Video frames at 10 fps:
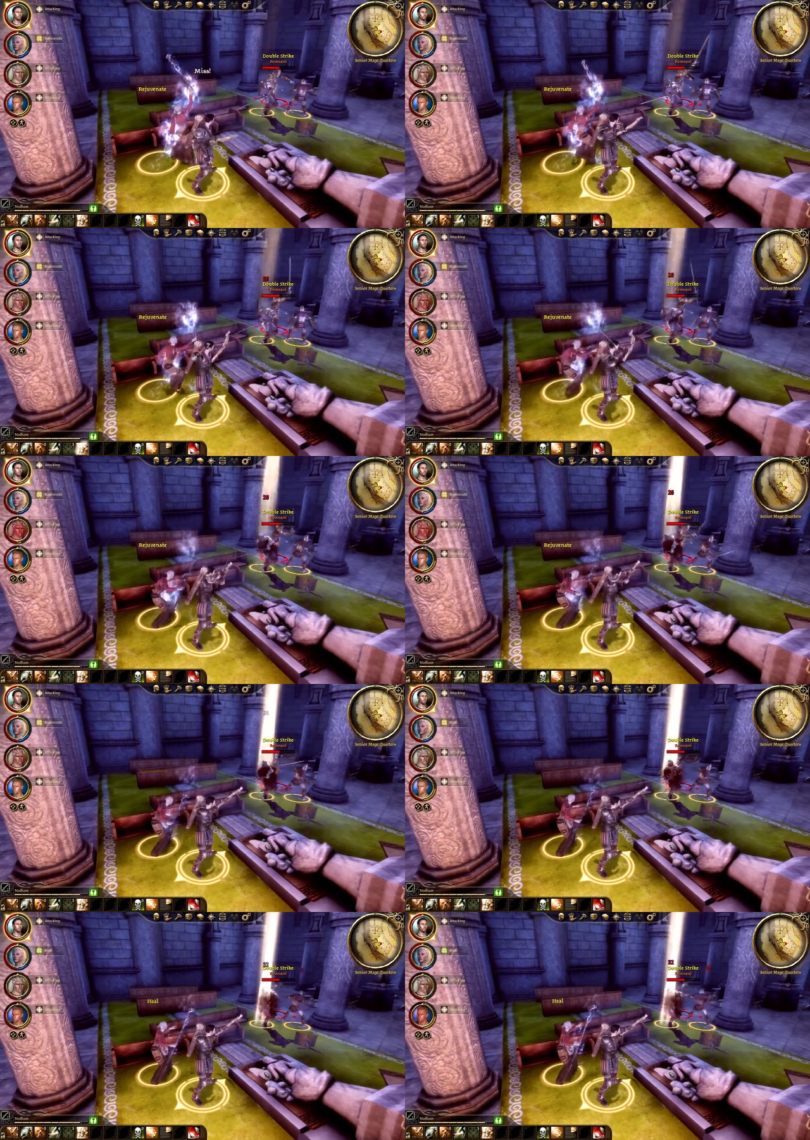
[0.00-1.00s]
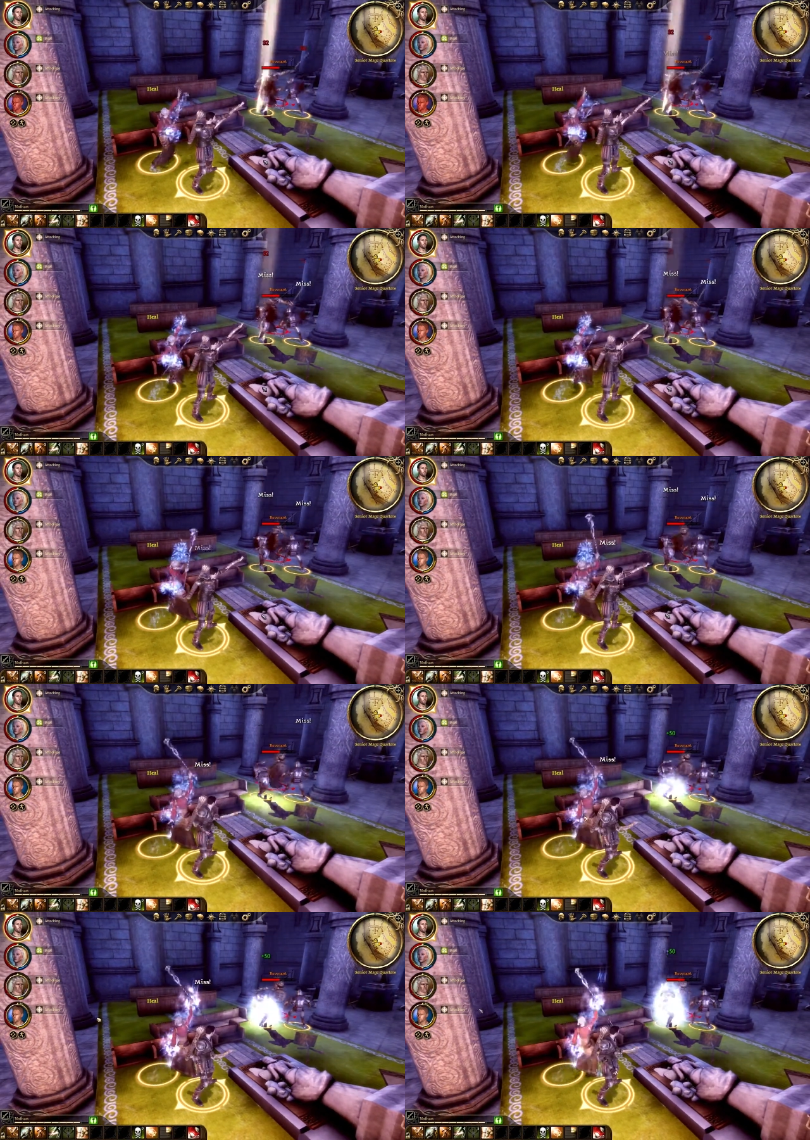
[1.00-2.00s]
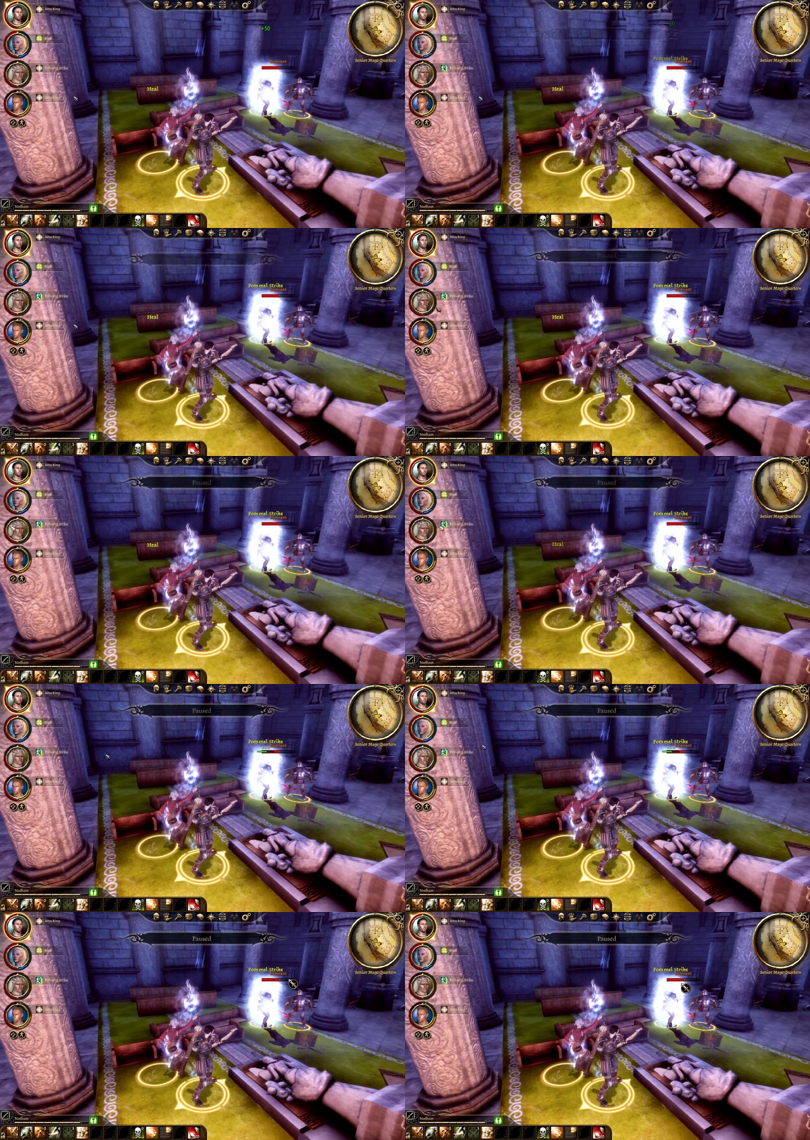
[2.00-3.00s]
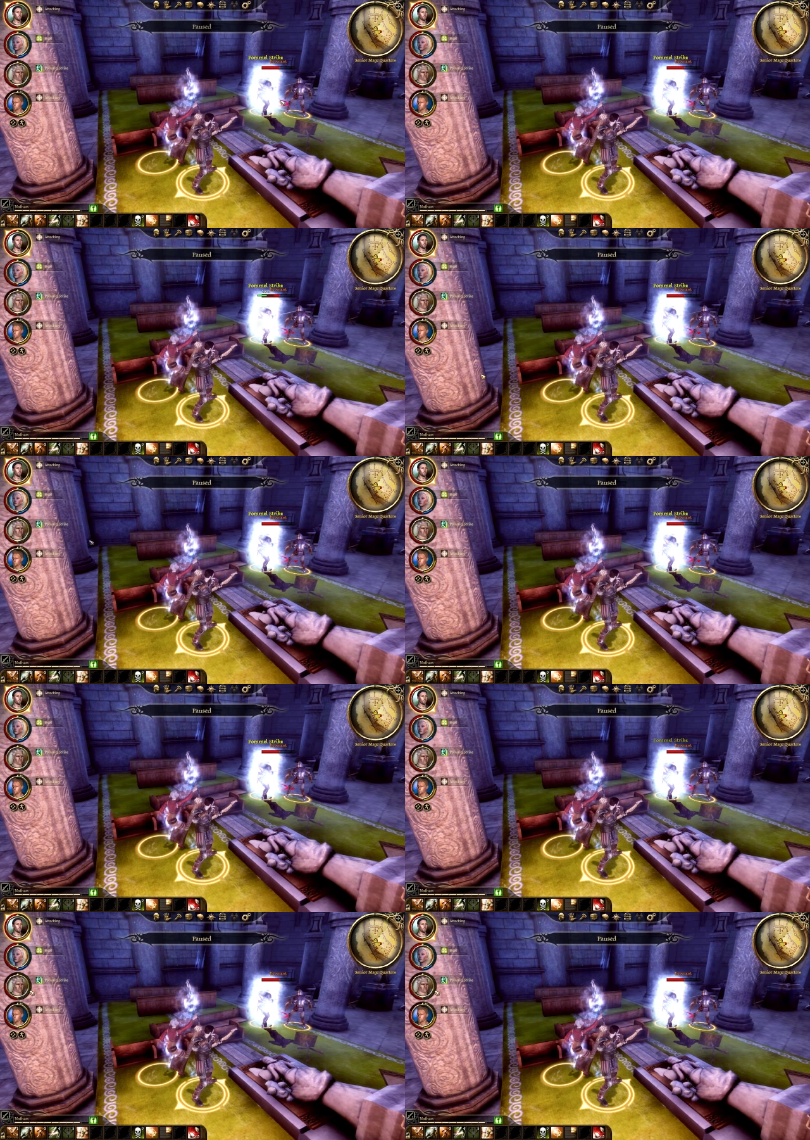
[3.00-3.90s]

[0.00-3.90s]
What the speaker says: (no speaker visible)